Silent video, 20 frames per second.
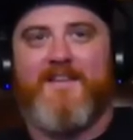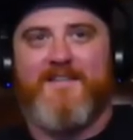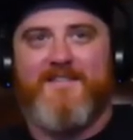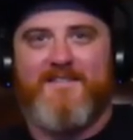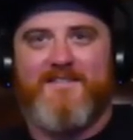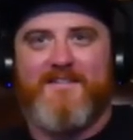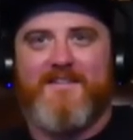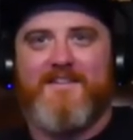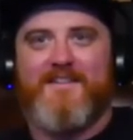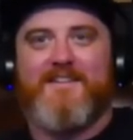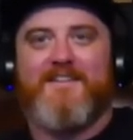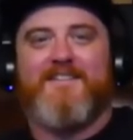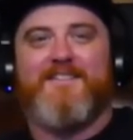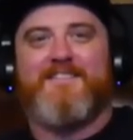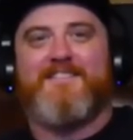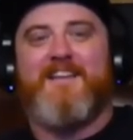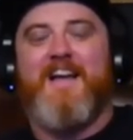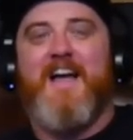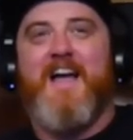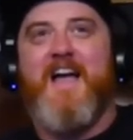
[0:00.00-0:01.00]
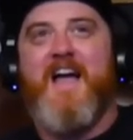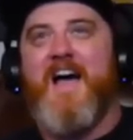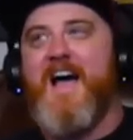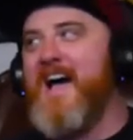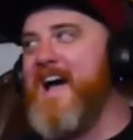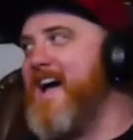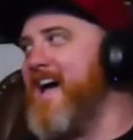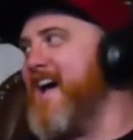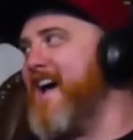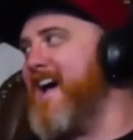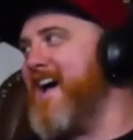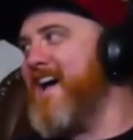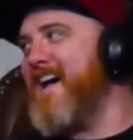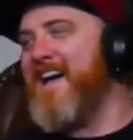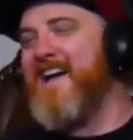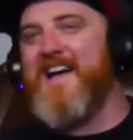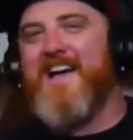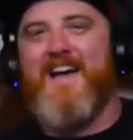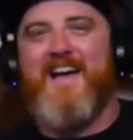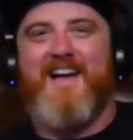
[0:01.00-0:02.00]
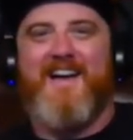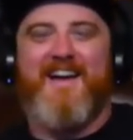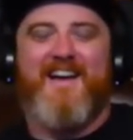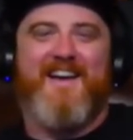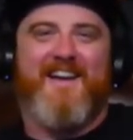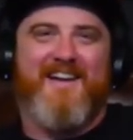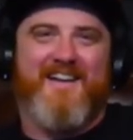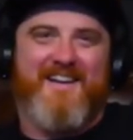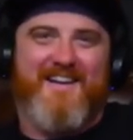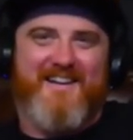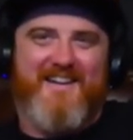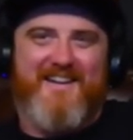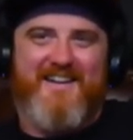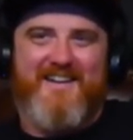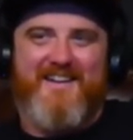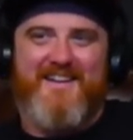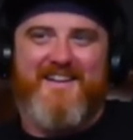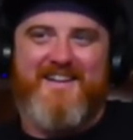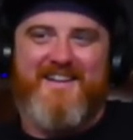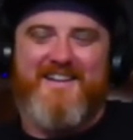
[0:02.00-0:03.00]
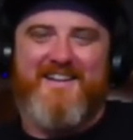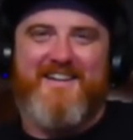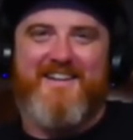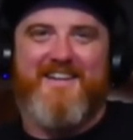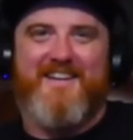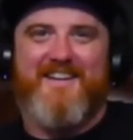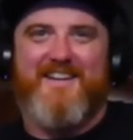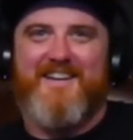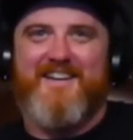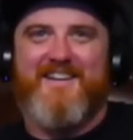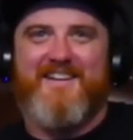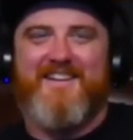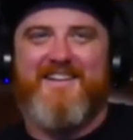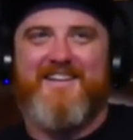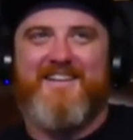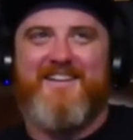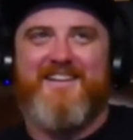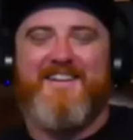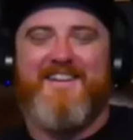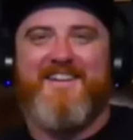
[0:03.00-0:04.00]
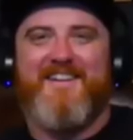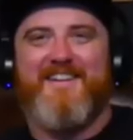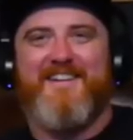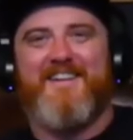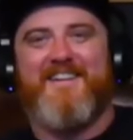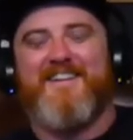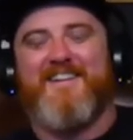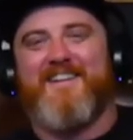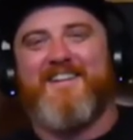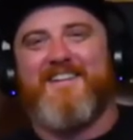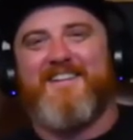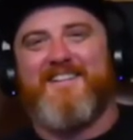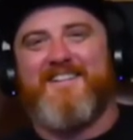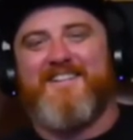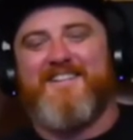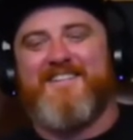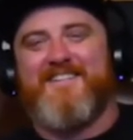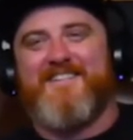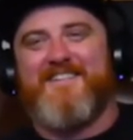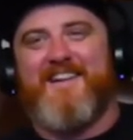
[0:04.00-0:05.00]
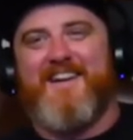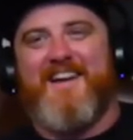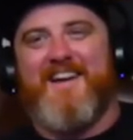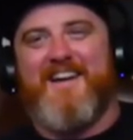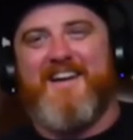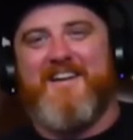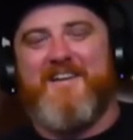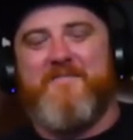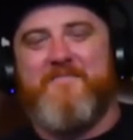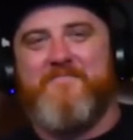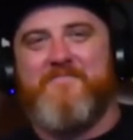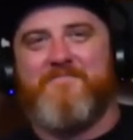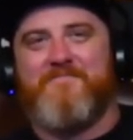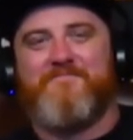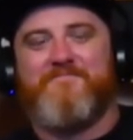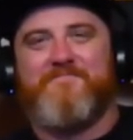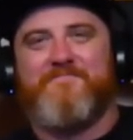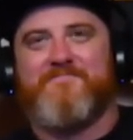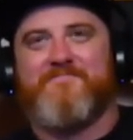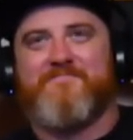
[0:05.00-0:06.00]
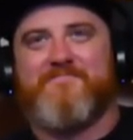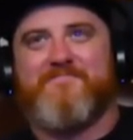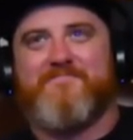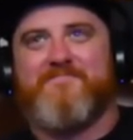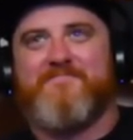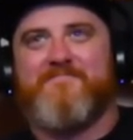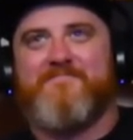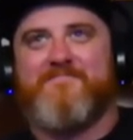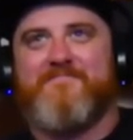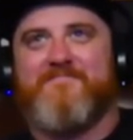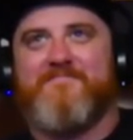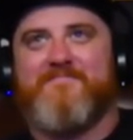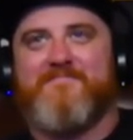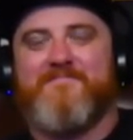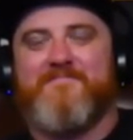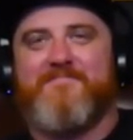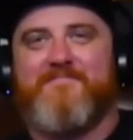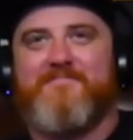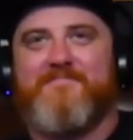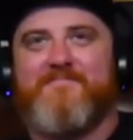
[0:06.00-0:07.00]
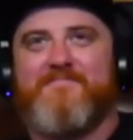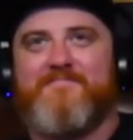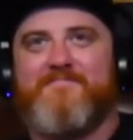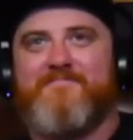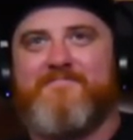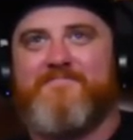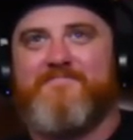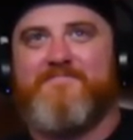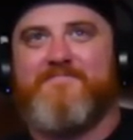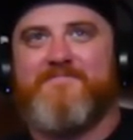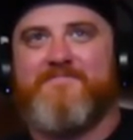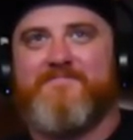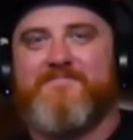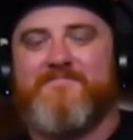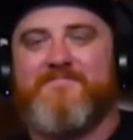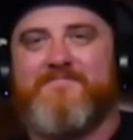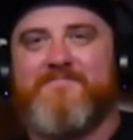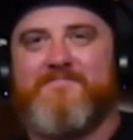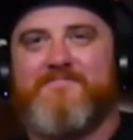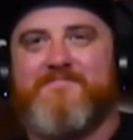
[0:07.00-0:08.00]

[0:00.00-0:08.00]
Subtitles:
The person shown says nothing.